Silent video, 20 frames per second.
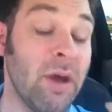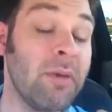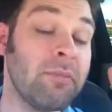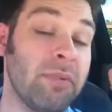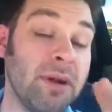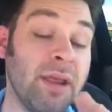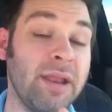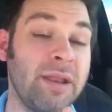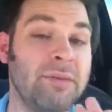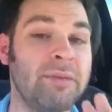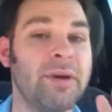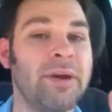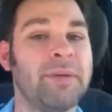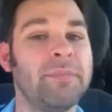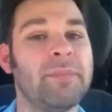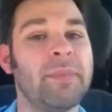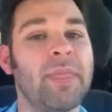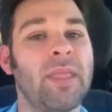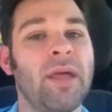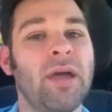But anyway,
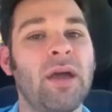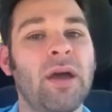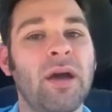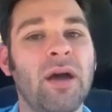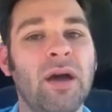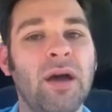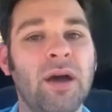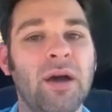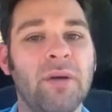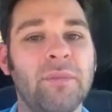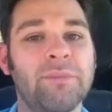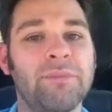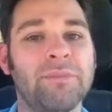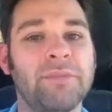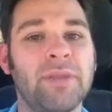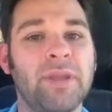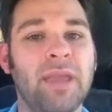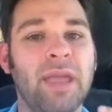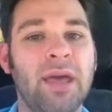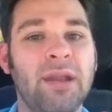
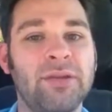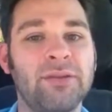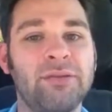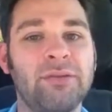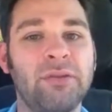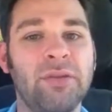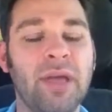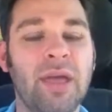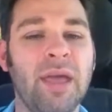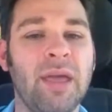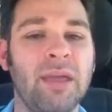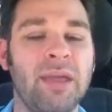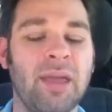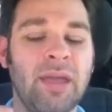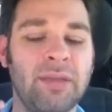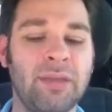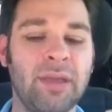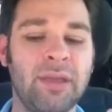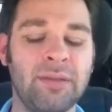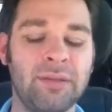he had us do that,
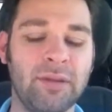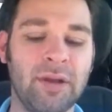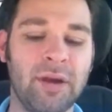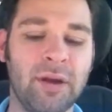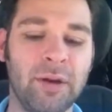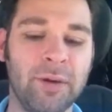and then